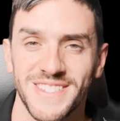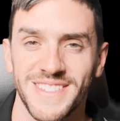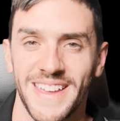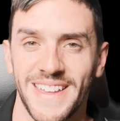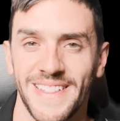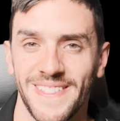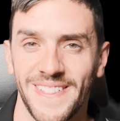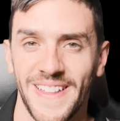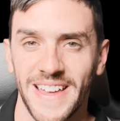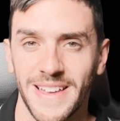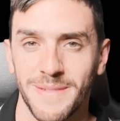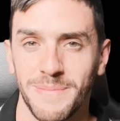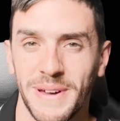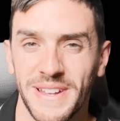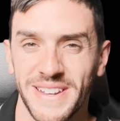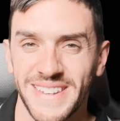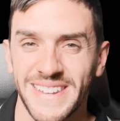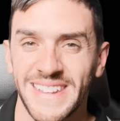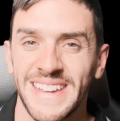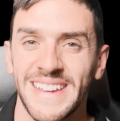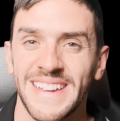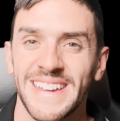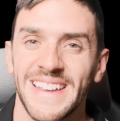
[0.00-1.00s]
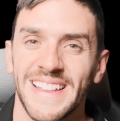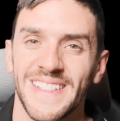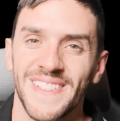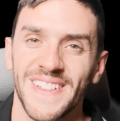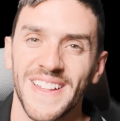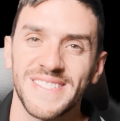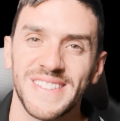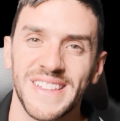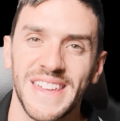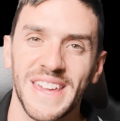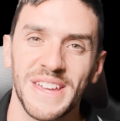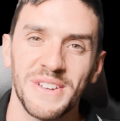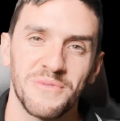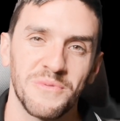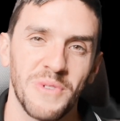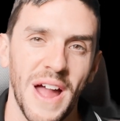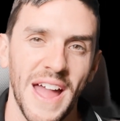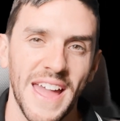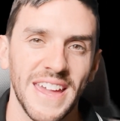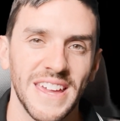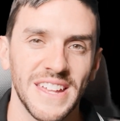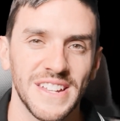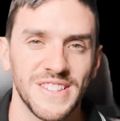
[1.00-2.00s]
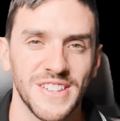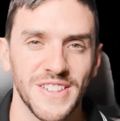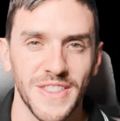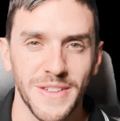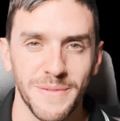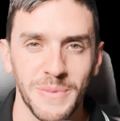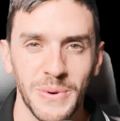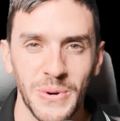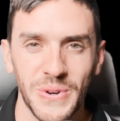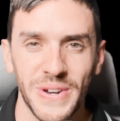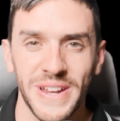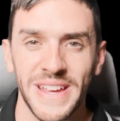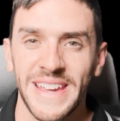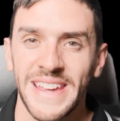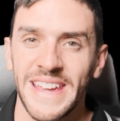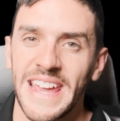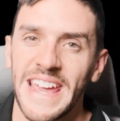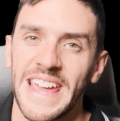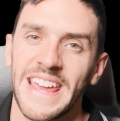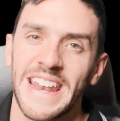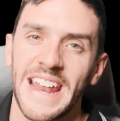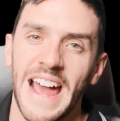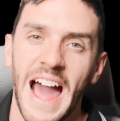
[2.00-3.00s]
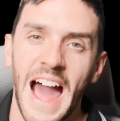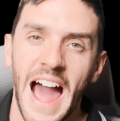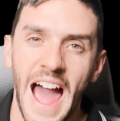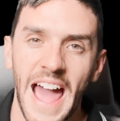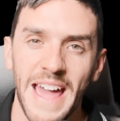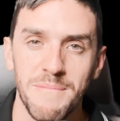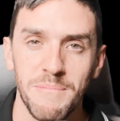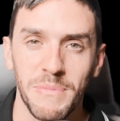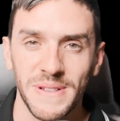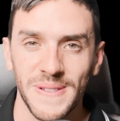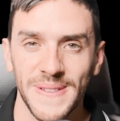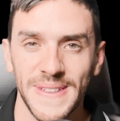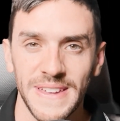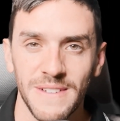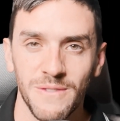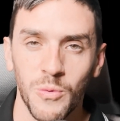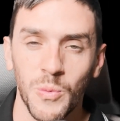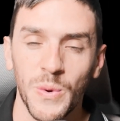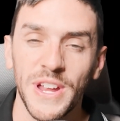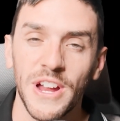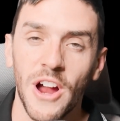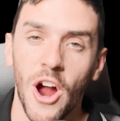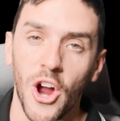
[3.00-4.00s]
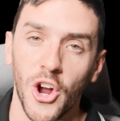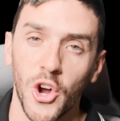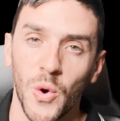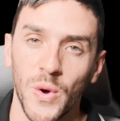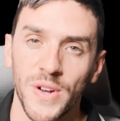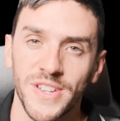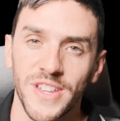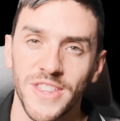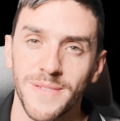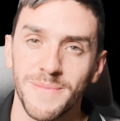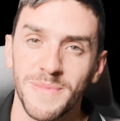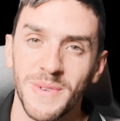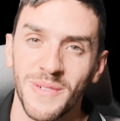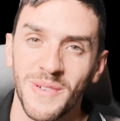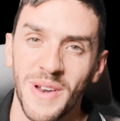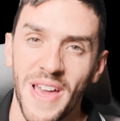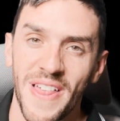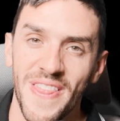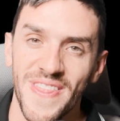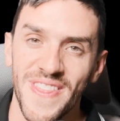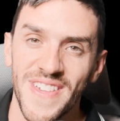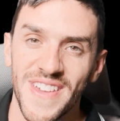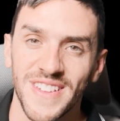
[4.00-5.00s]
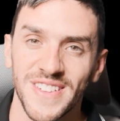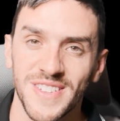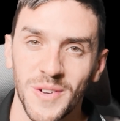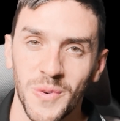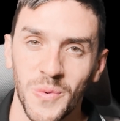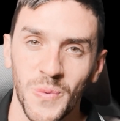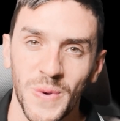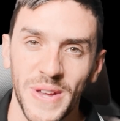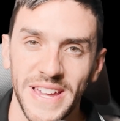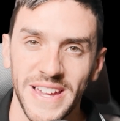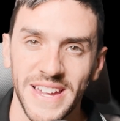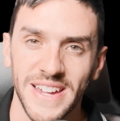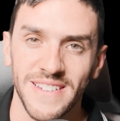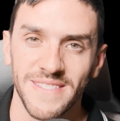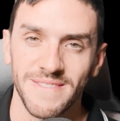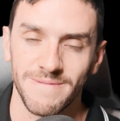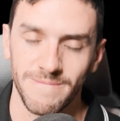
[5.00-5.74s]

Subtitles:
that like button. Let's get Riot to the moon. And I believe we are going to the moon this week.